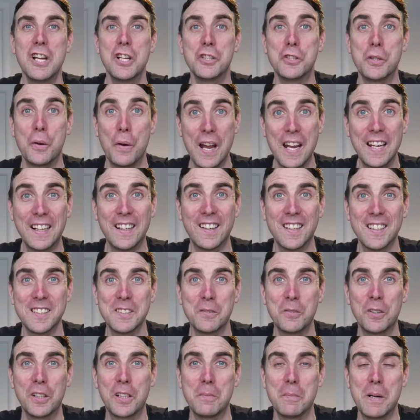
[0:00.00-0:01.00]
So hey guys
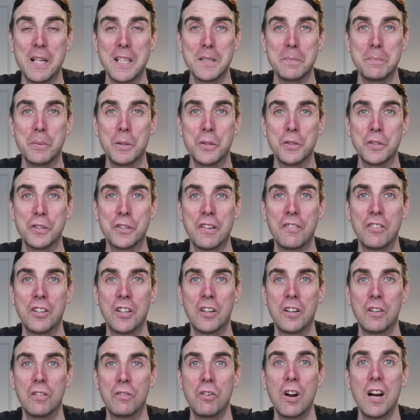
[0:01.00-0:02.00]
and welcome back to Born
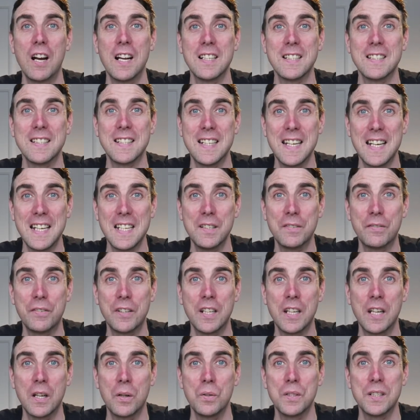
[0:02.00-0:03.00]
Traveller. Right, today's
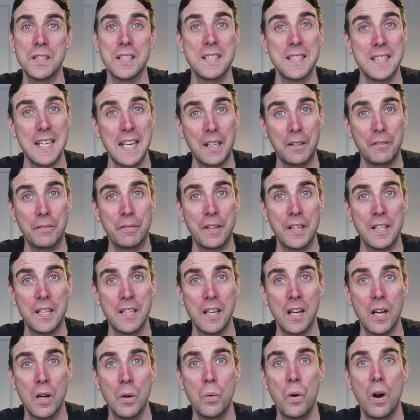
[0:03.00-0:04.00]
video is a tech
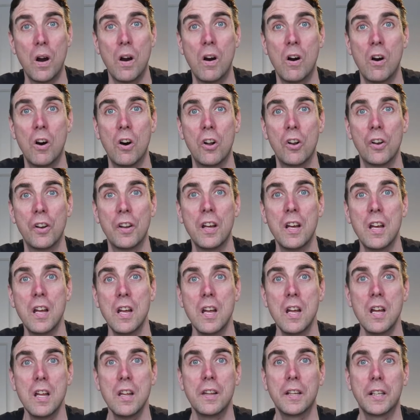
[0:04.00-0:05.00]
video on
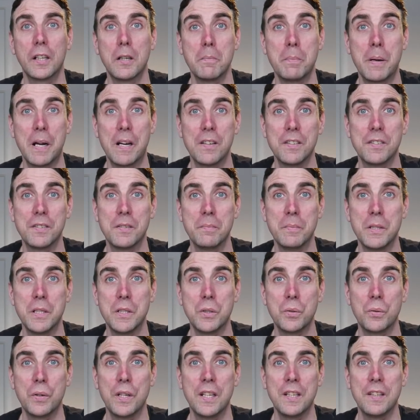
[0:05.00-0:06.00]
the comparison
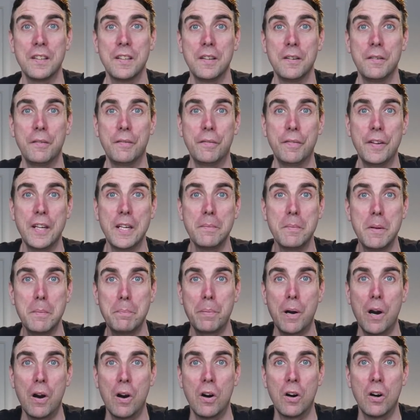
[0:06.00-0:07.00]
between the
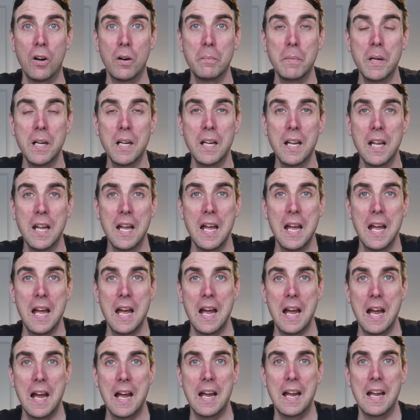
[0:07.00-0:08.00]
Fimi Palm
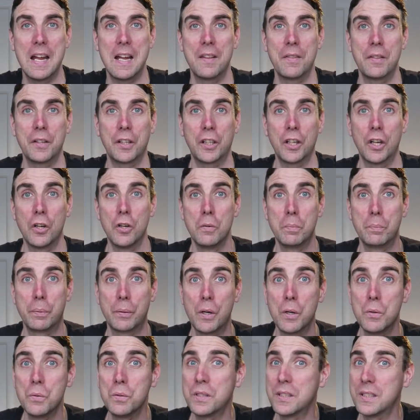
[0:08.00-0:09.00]
and the
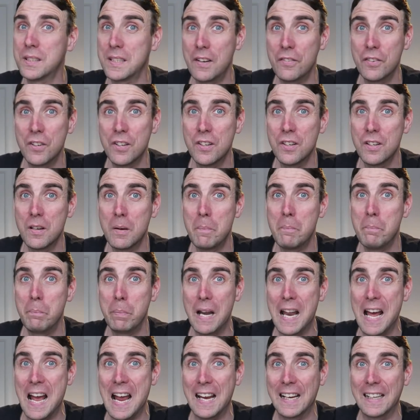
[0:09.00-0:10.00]
GoPro 7
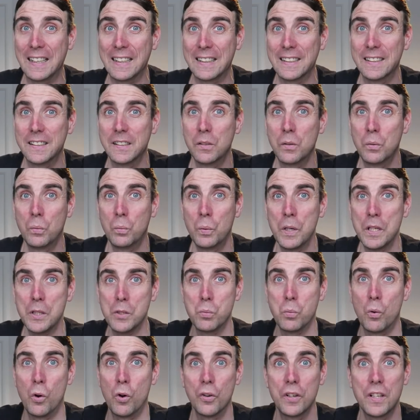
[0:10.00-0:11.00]
Black.
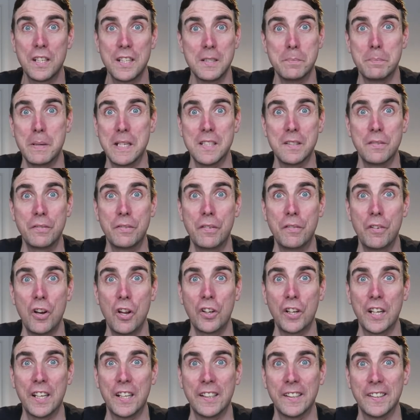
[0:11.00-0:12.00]
Which one is better for
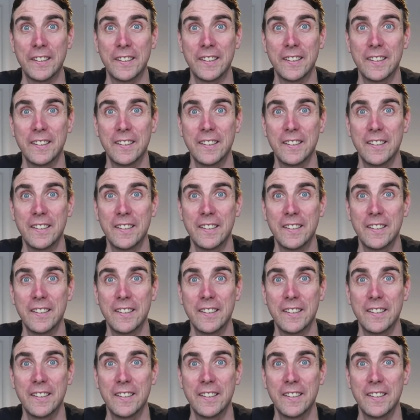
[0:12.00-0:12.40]
vlogging?